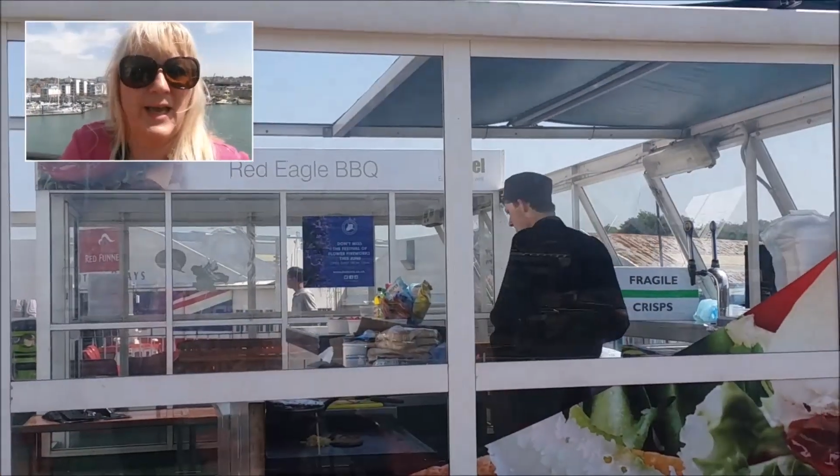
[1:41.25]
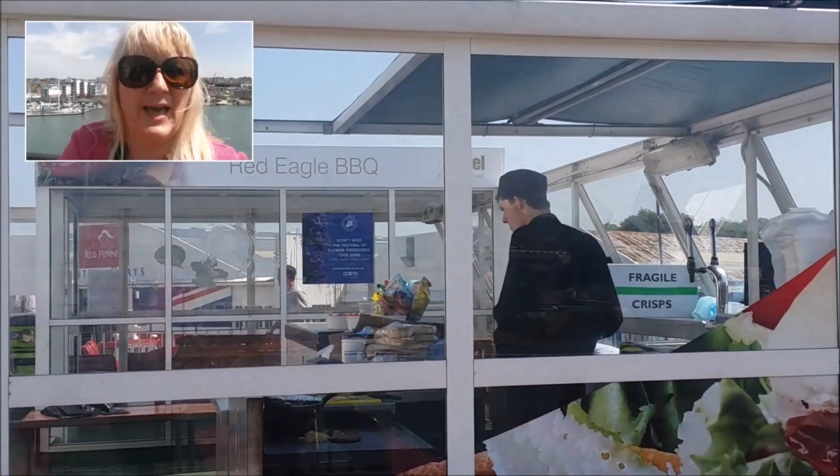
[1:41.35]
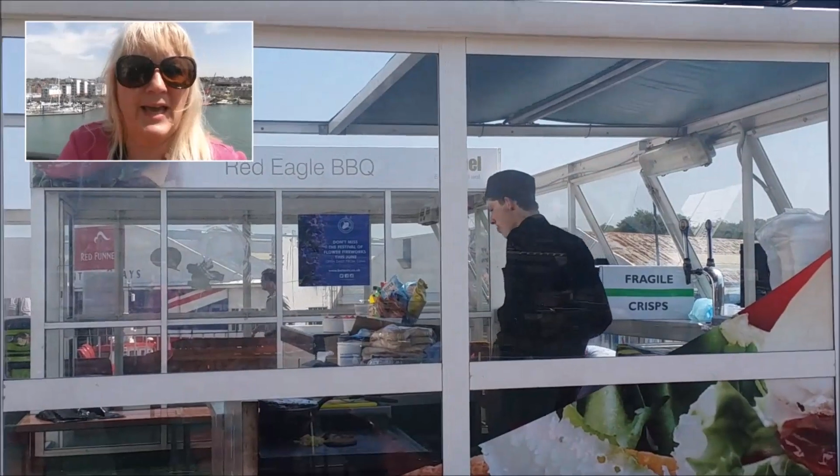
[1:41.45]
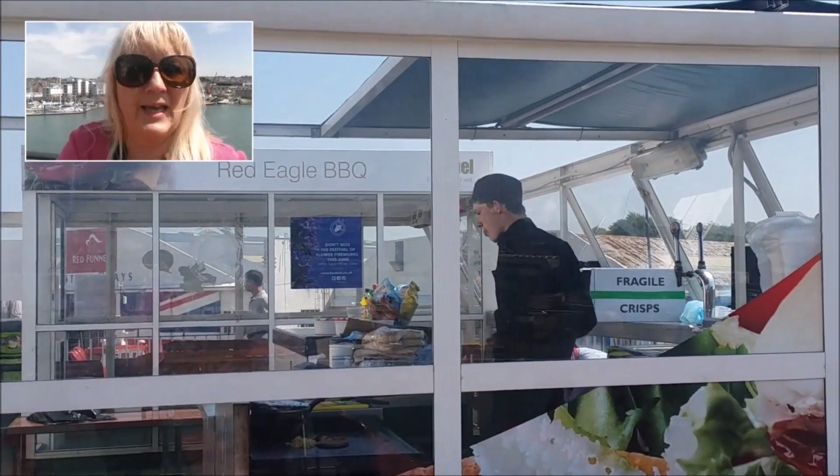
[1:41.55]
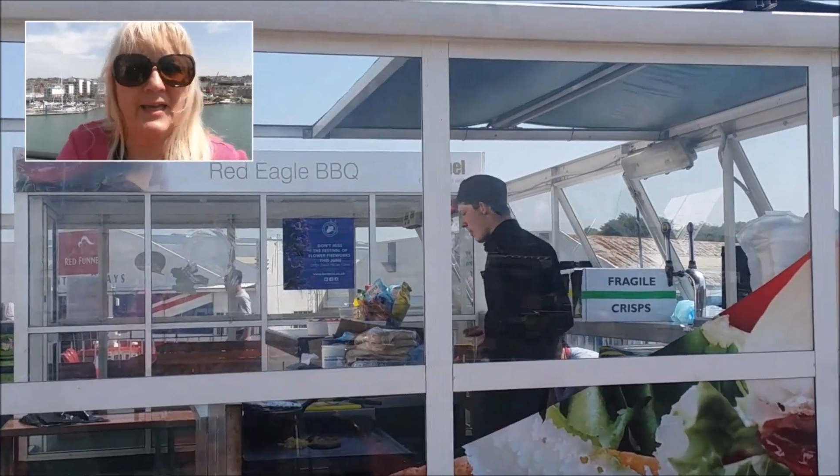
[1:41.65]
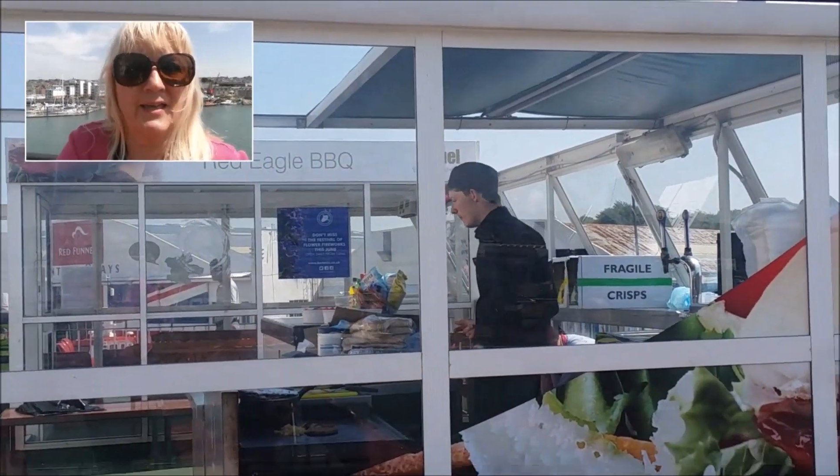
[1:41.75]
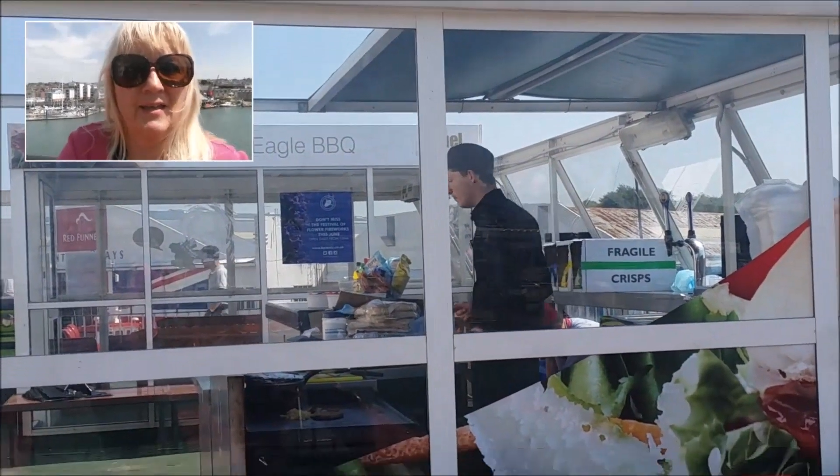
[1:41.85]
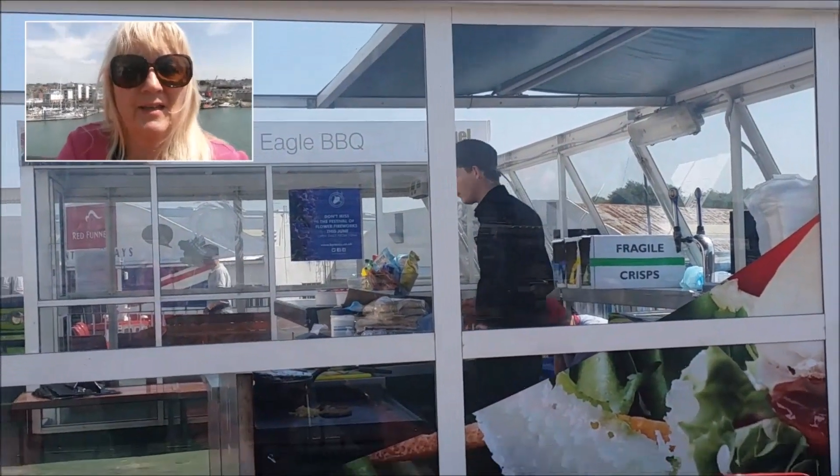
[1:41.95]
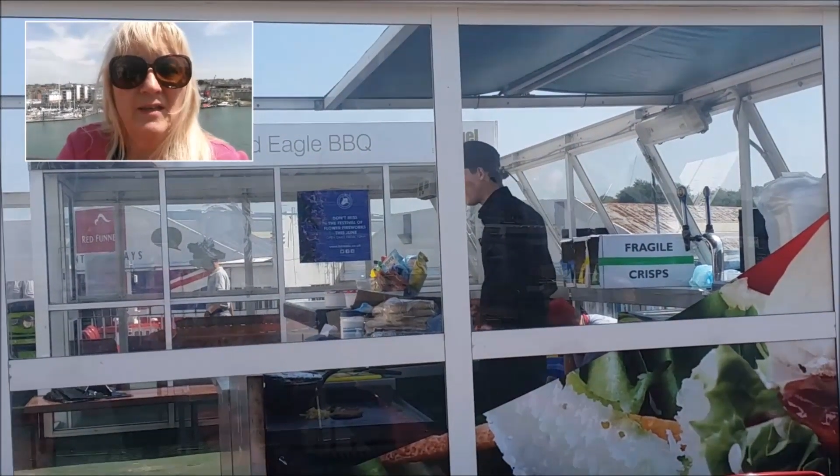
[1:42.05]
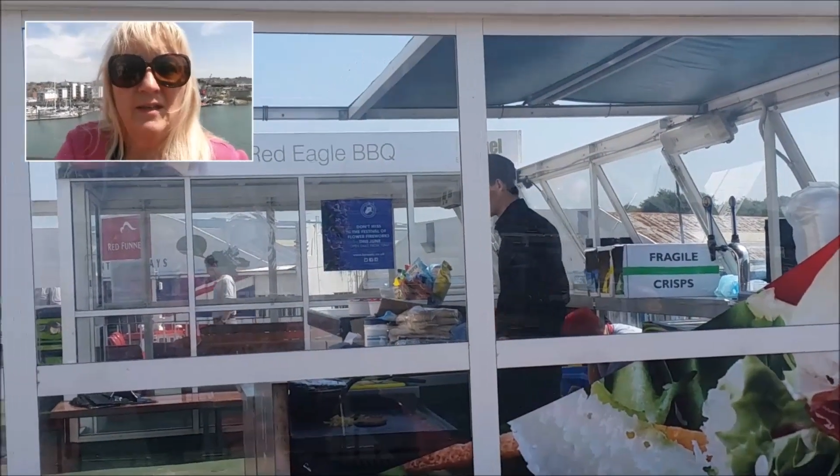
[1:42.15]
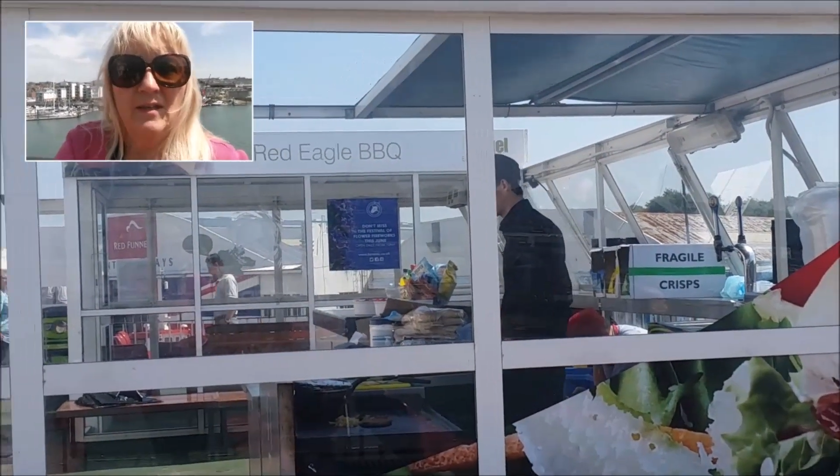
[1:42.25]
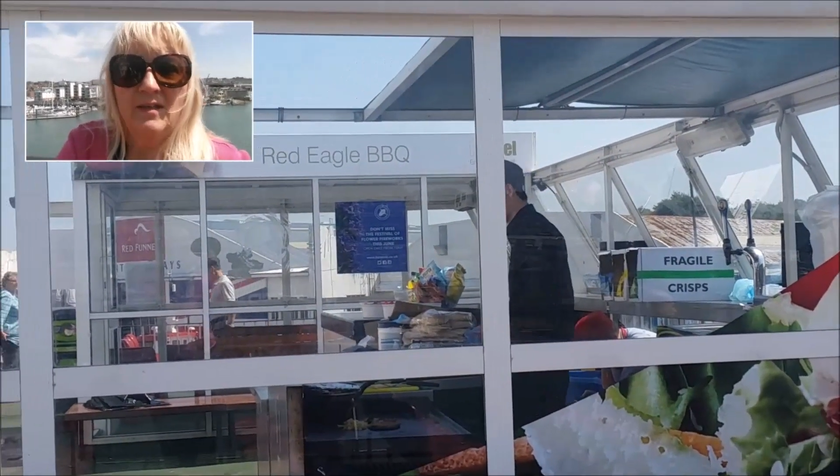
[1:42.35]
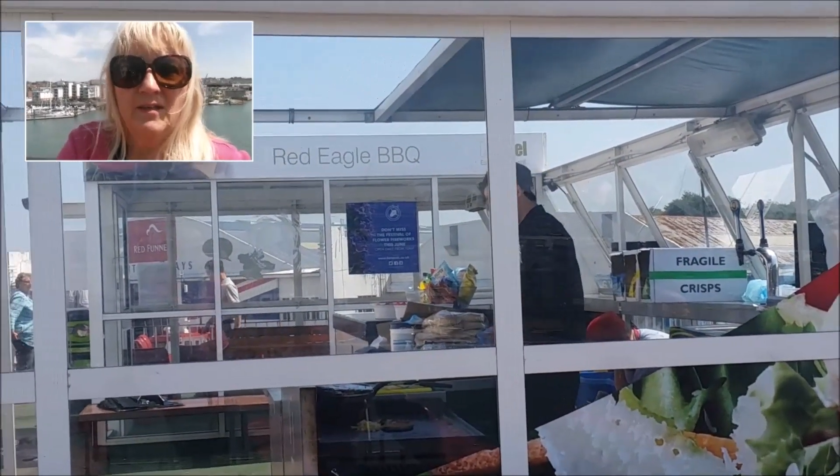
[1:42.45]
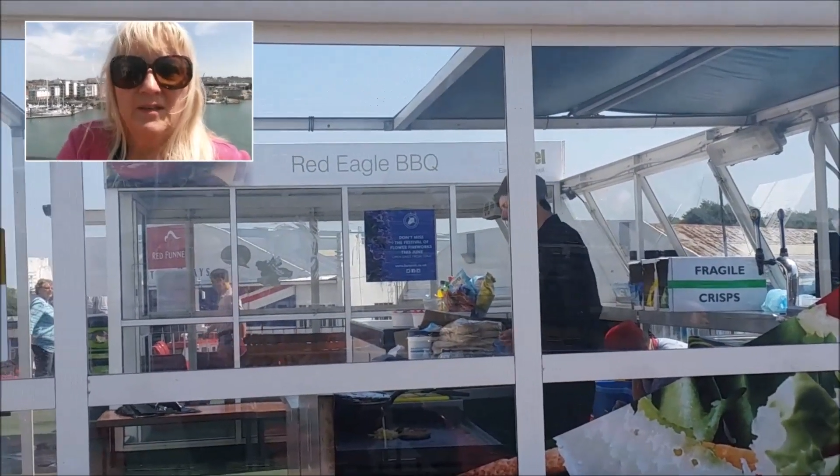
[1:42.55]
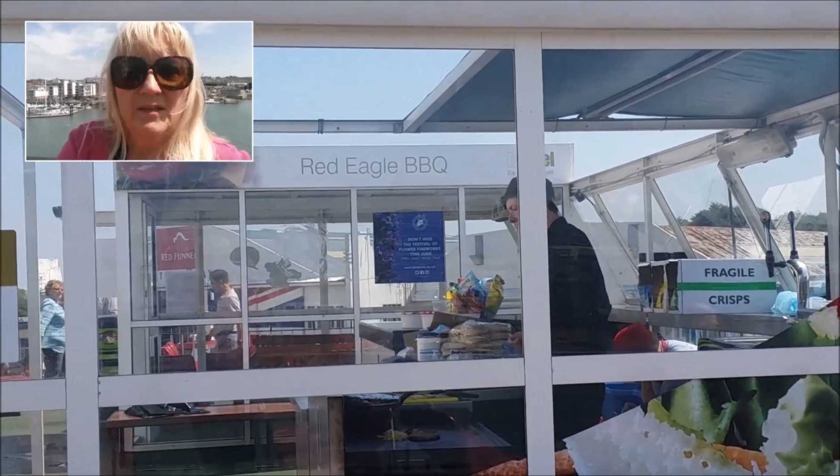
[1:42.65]
a,
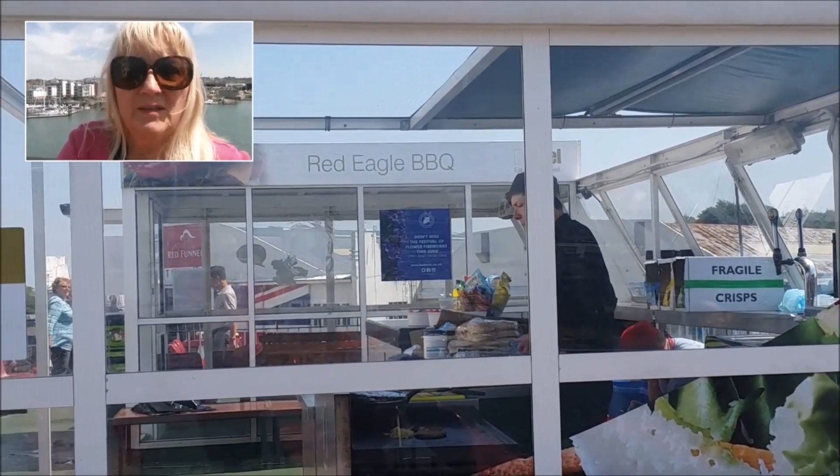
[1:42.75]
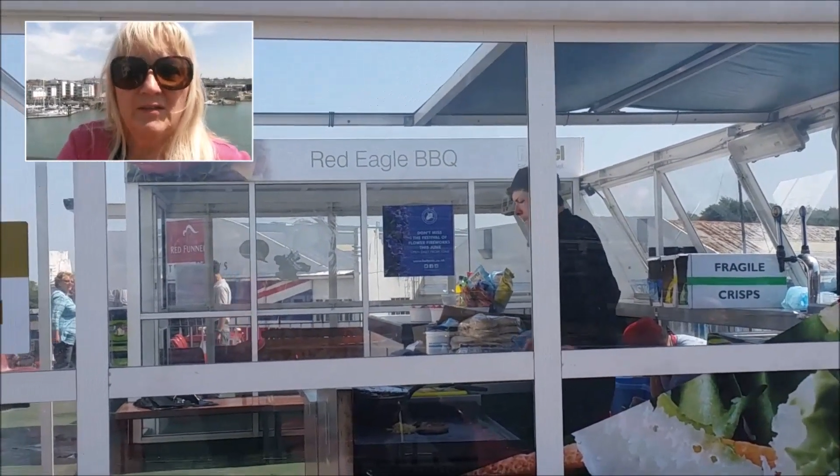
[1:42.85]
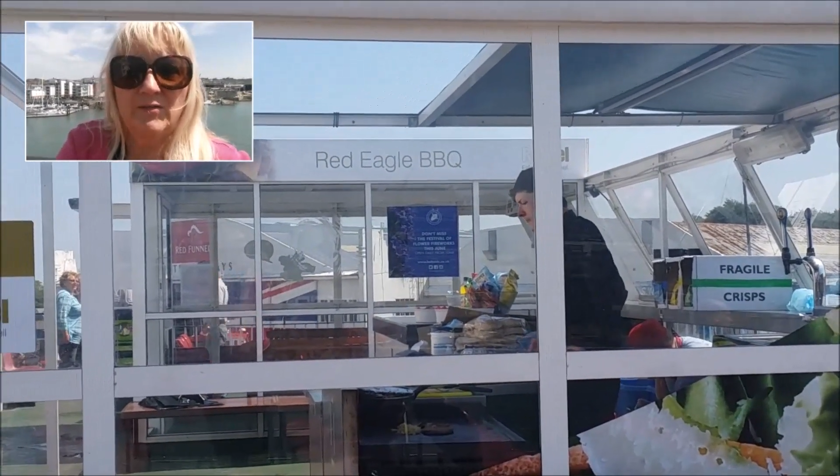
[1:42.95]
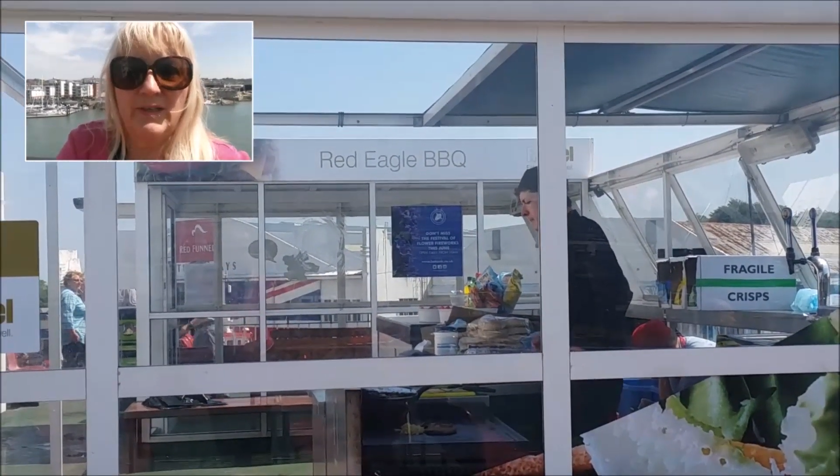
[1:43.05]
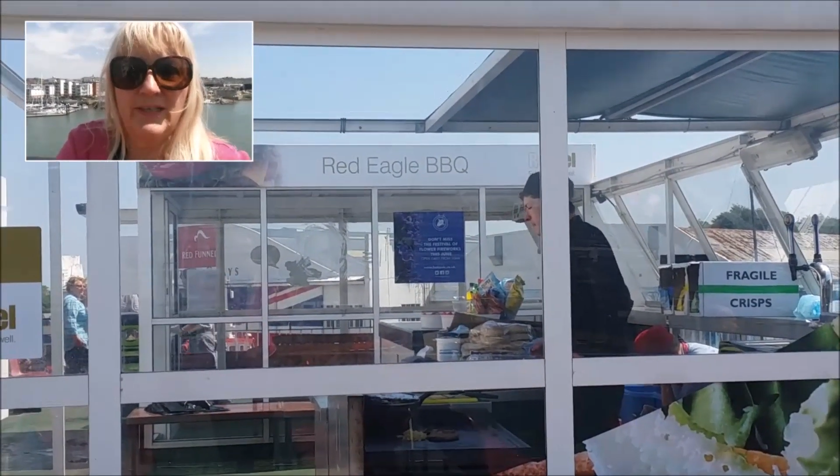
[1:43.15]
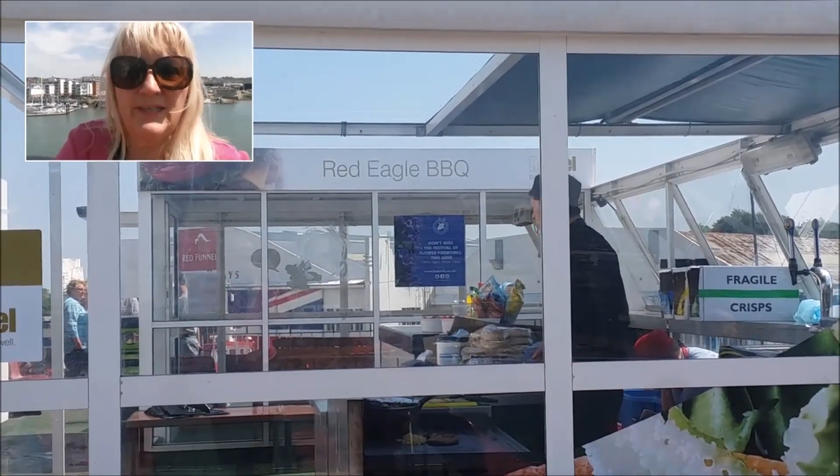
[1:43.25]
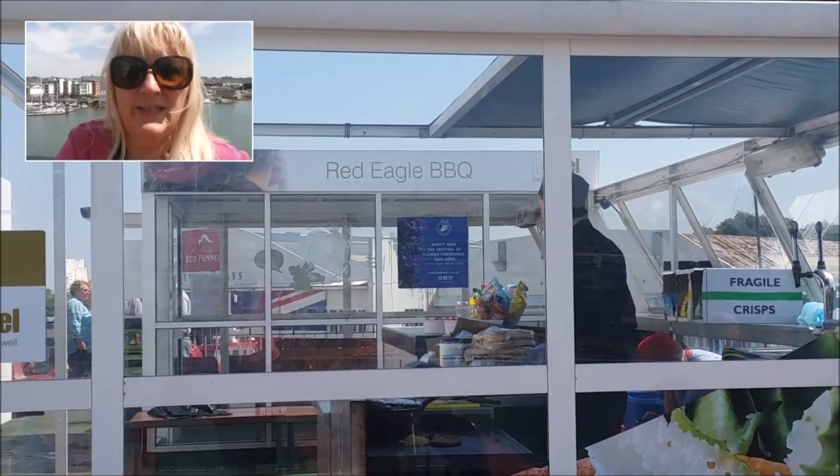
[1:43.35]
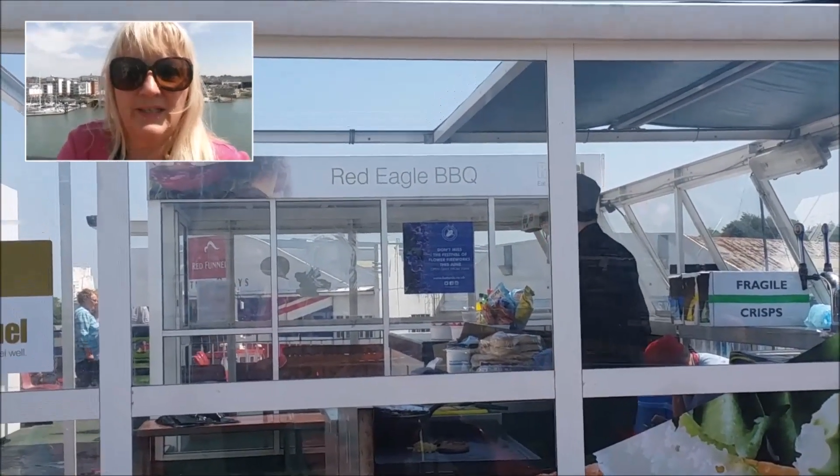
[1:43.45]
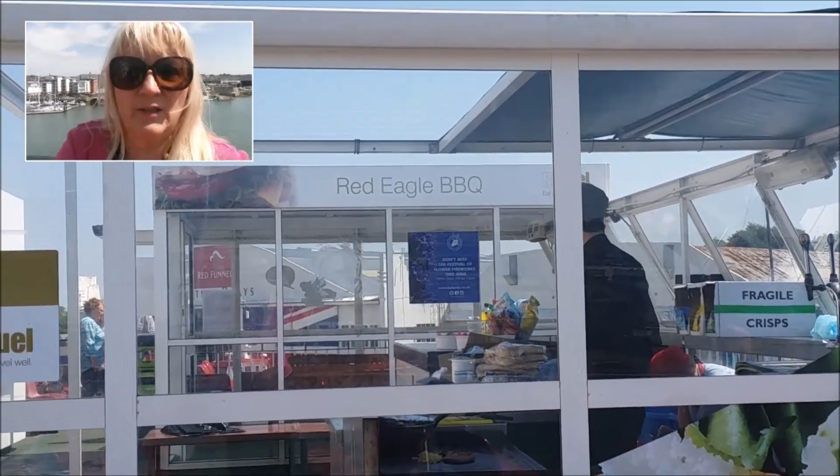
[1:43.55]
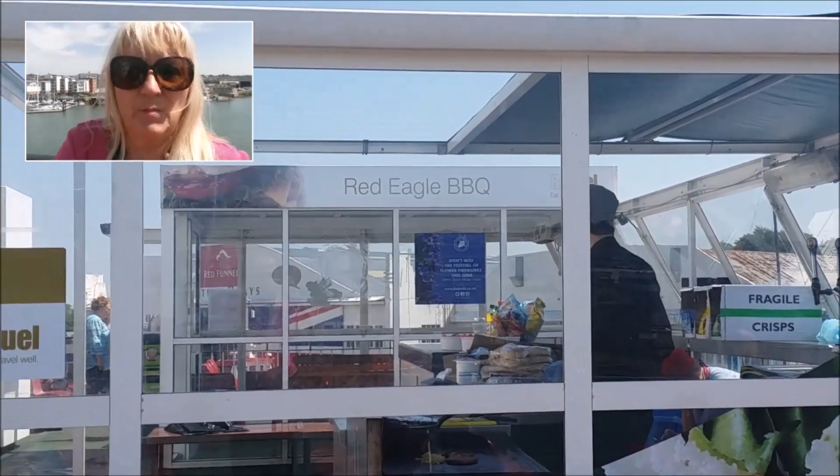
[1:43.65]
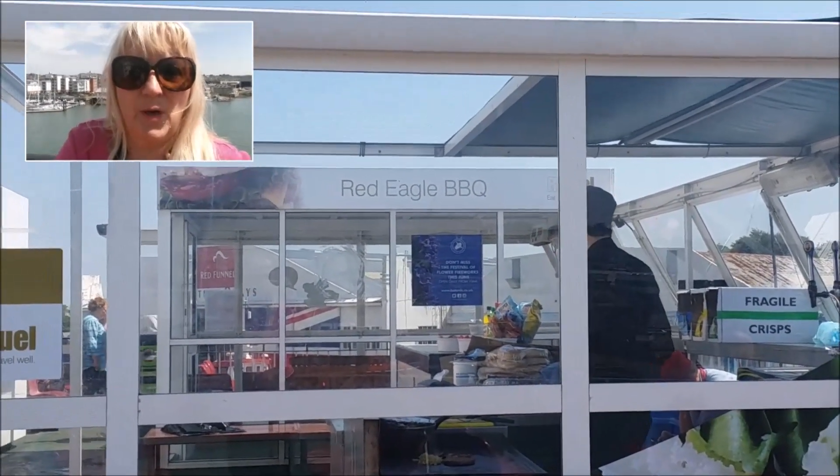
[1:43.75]
a Red Eagle